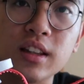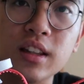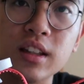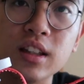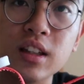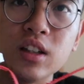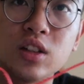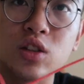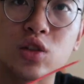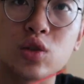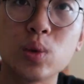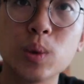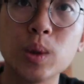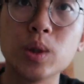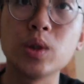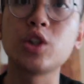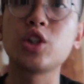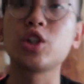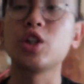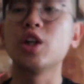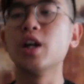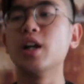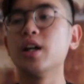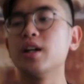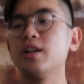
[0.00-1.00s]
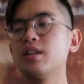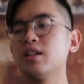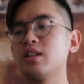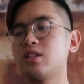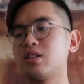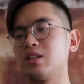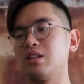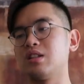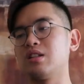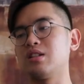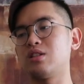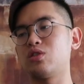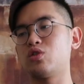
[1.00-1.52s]
the swoosh.
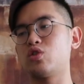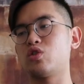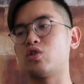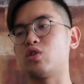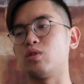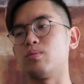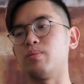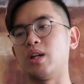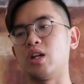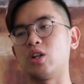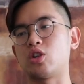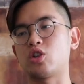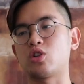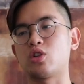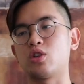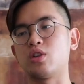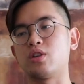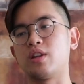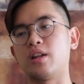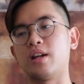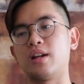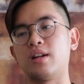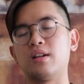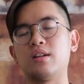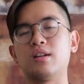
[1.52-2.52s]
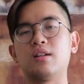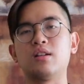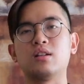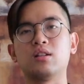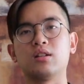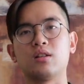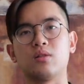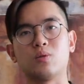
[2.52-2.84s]
This is to make sure that it